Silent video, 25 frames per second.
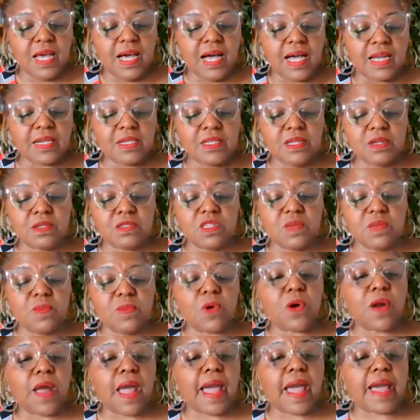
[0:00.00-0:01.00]
I took some
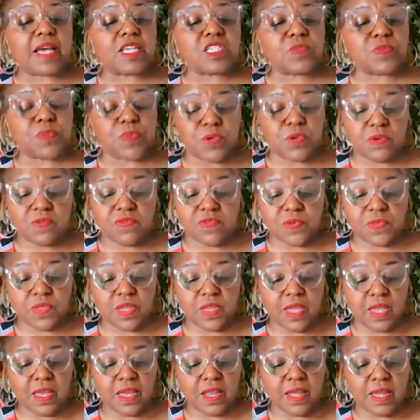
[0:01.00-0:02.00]
more aspirin for the
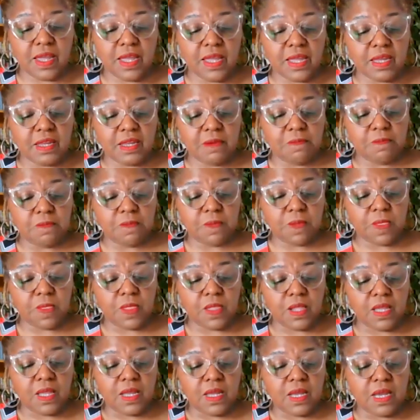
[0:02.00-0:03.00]
headache.
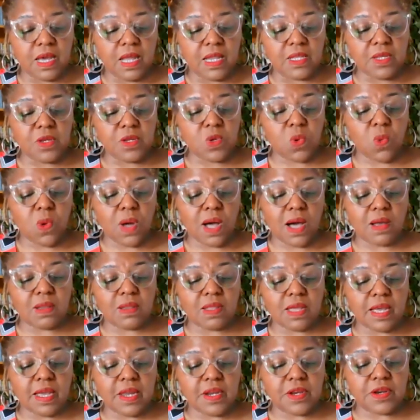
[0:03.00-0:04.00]
Little while
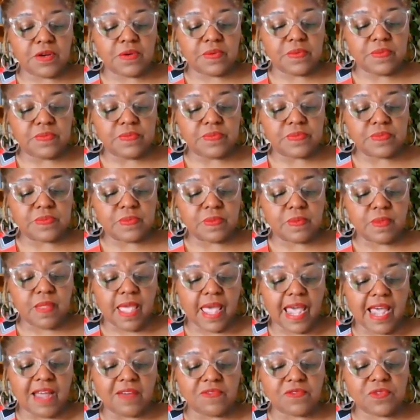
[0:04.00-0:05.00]
later,
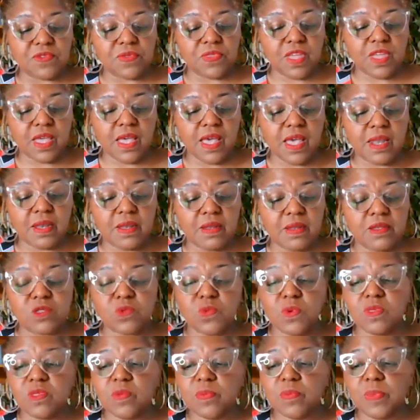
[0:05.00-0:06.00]
after that,
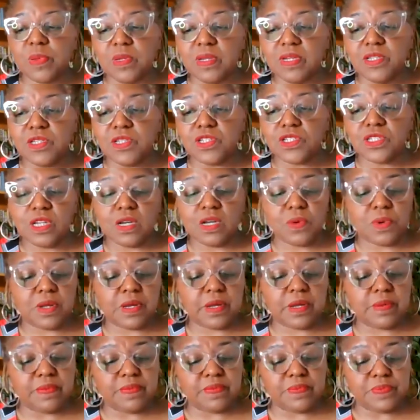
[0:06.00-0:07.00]
is when the police showed
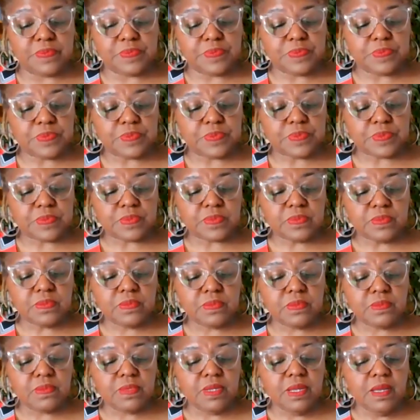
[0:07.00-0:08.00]
up.
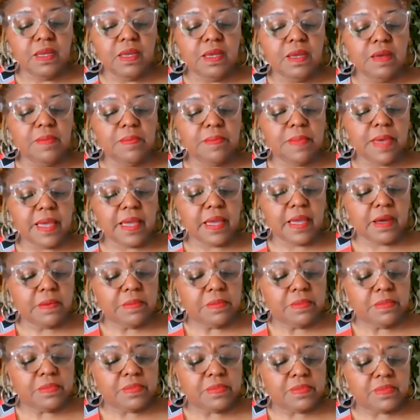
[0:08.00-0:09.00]

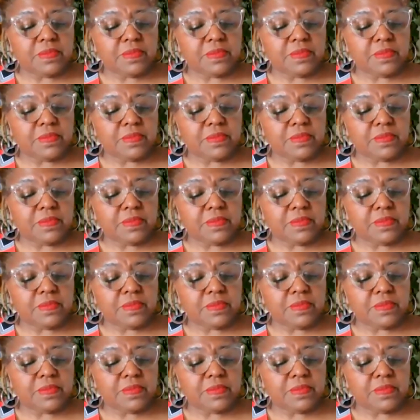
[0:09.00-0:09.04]
"Ma'am,